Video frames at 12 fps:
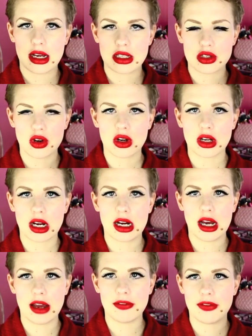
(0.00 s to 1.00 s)
stronger
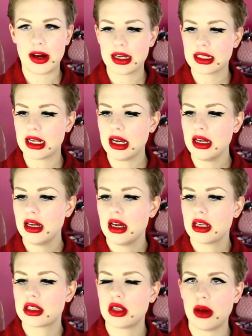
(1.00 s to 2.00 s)
and faster.
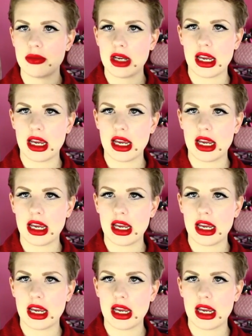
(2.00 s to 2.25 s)
So I'm